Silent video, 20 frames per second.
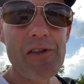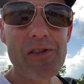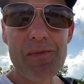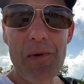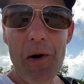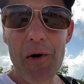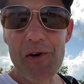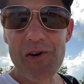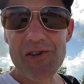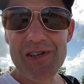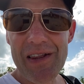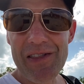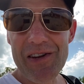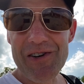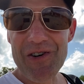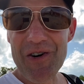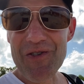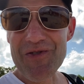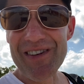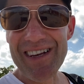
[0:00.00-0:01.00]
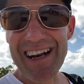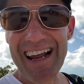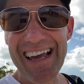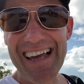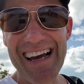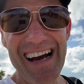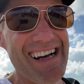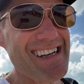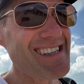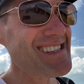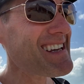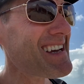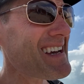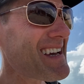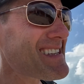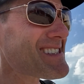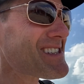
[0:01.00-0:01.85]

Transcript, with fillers: out the motors on the drone today, guys.